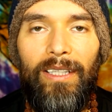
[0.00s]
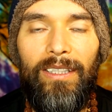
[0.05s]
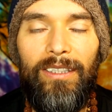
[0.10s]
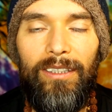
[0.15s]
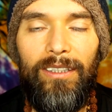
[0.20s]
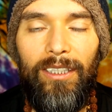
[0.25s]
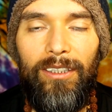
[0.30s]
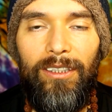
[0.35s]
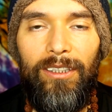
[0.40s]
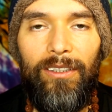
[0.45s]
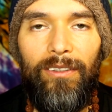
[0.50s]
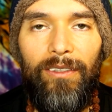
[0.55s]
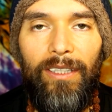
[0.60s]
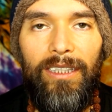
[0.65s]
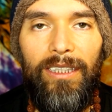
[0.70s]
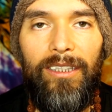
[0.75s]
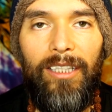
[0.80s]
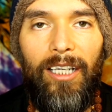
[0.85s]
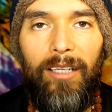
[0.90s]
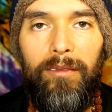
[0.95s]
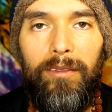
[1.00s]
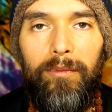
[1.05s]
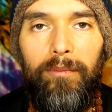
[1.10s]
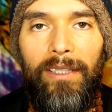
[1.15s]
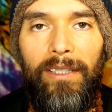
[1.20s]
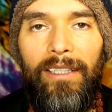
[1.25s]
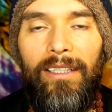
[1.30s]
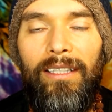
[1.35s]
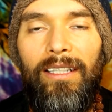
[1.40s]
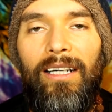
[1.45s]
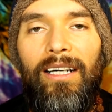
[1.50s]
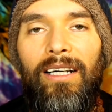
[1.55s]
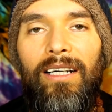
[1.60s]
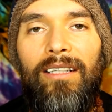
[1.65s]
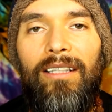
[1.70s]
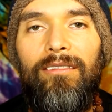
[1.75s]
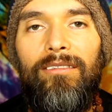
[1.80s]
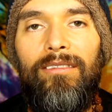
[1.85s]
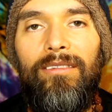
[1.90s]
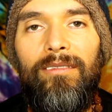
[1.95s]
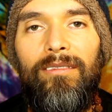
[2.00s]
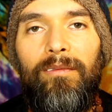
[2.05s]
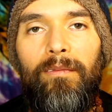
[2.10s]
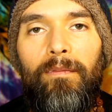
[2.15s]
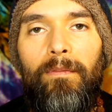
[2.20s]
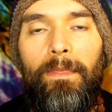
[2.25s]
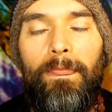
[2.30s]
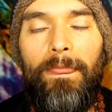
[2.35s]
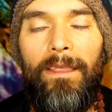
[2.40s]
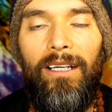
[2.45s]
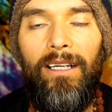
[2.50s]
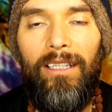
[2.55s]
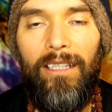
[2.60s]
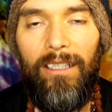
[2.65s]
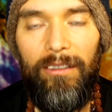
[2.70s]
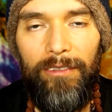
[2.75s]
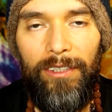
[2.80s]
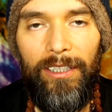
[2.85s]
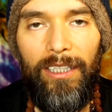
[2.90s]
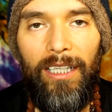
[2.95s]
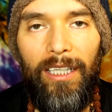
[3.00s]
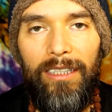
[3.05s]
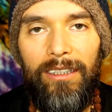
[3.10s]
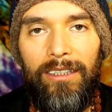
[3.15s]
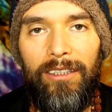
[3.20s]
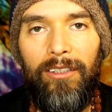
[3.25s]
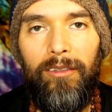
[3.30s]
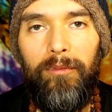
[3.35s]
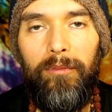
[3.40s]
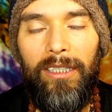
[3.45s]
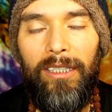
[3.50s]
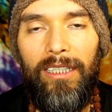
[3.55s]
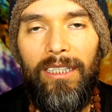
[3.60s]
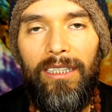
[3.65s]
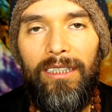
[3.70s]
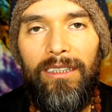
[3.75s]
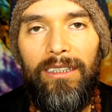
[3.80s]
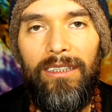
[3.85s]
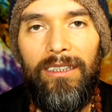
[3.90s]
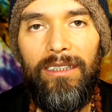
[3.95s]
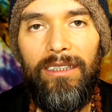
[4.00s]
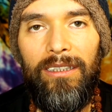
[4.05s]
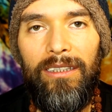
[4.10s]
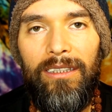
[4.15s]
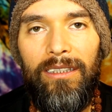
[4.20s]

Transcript: It's such a great time to be alive. I love you guys so much.